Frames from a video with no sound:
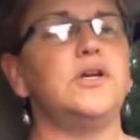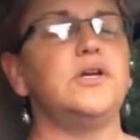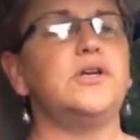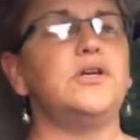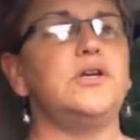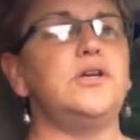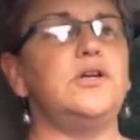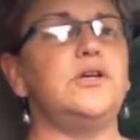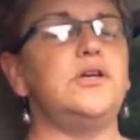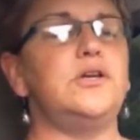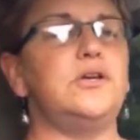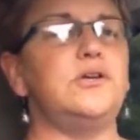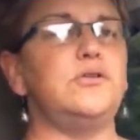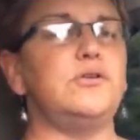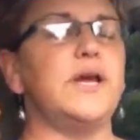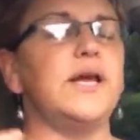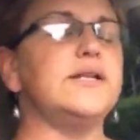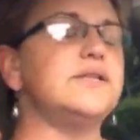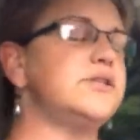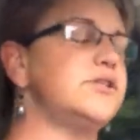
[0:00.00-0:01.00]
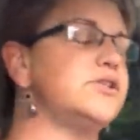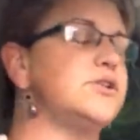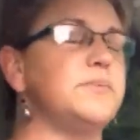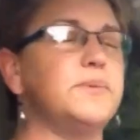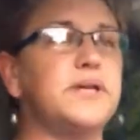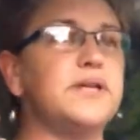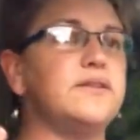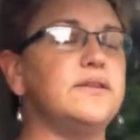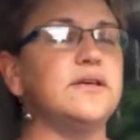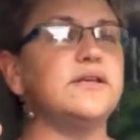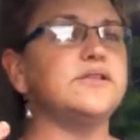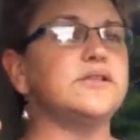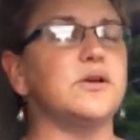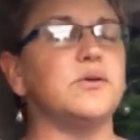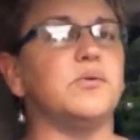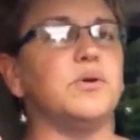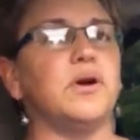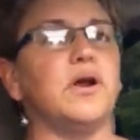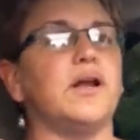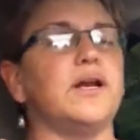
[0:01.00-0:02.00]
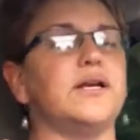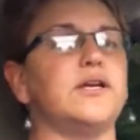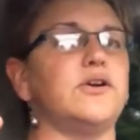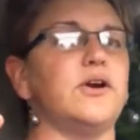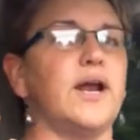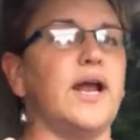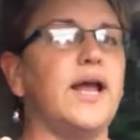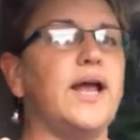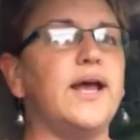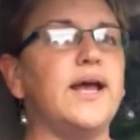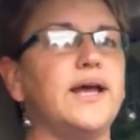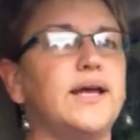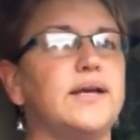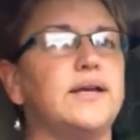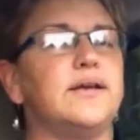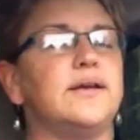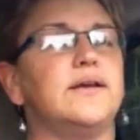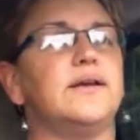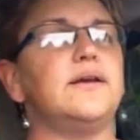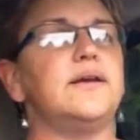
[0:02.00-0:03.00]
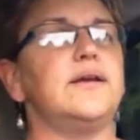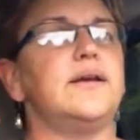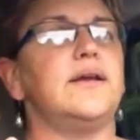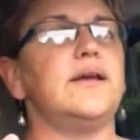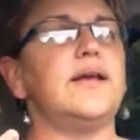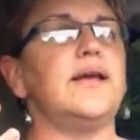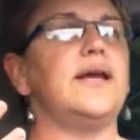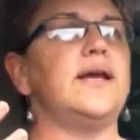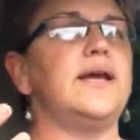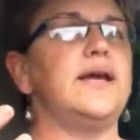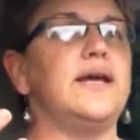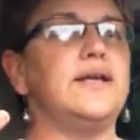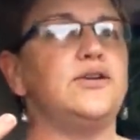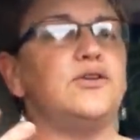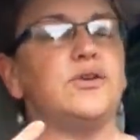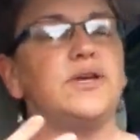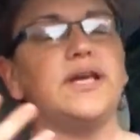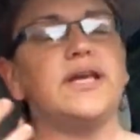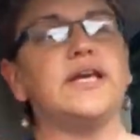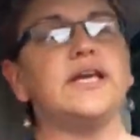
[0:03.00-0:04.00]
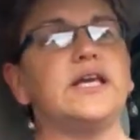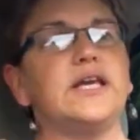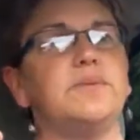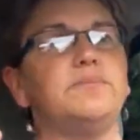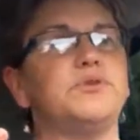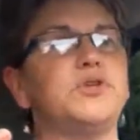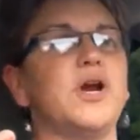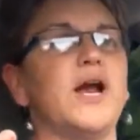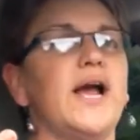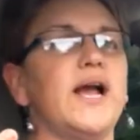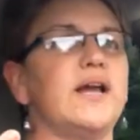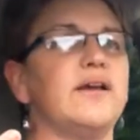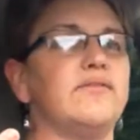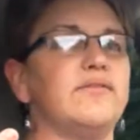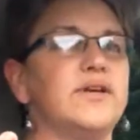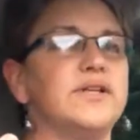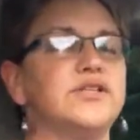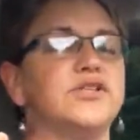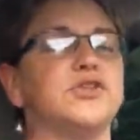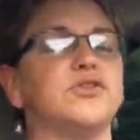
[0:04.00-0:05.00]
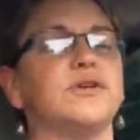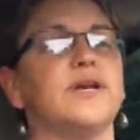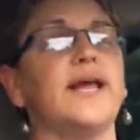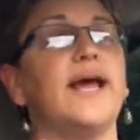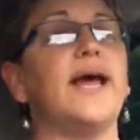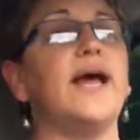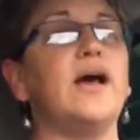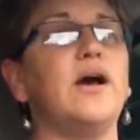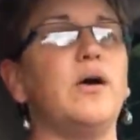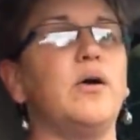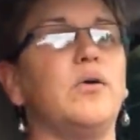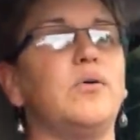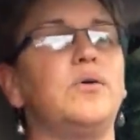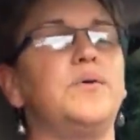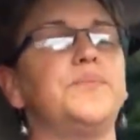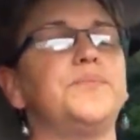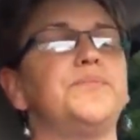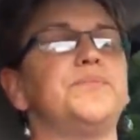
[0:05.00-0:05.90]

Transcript: You get so many things going on in your head and you can't keep track of it, so now